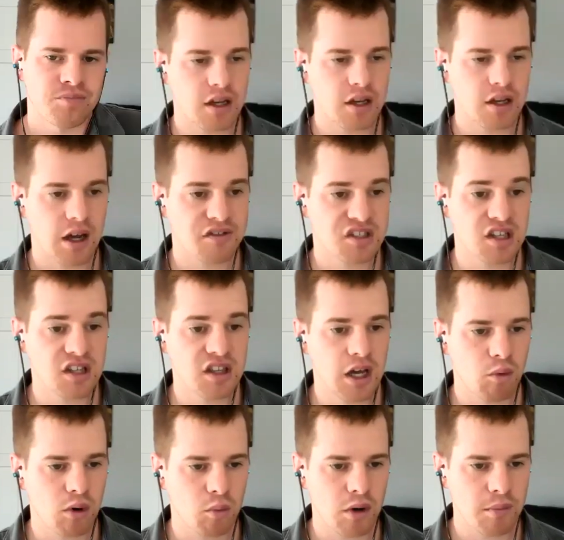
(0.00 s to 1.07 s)
I've seen that
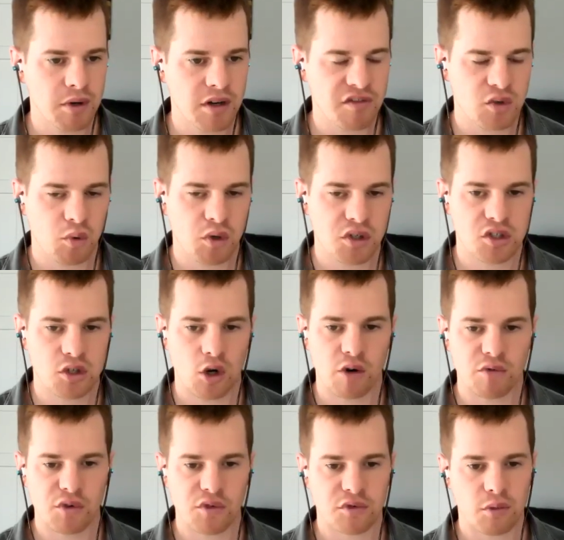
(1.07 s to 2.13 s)
where women have switched
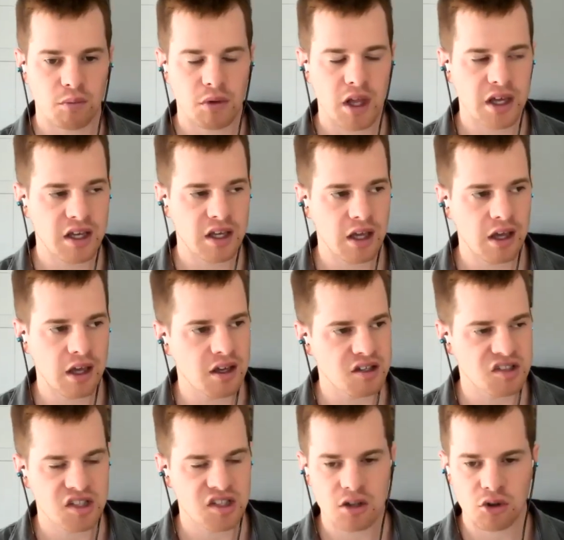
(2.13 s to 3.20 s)
over from like a
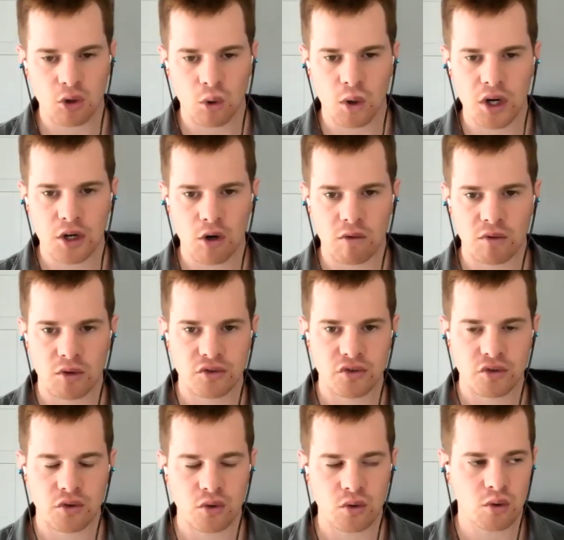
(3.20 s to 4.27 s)
Synthroid over
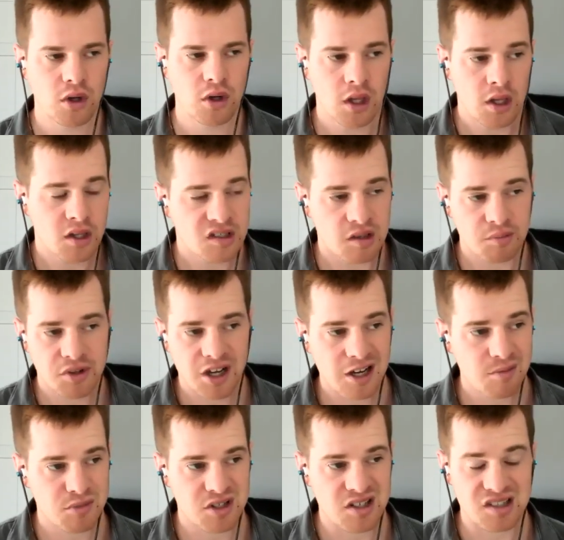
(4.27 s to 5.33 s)
to
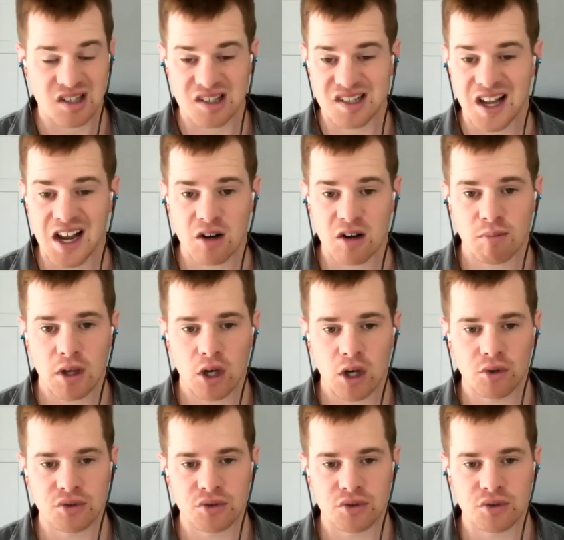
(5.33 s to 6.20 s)
sometimes just a Cytomel,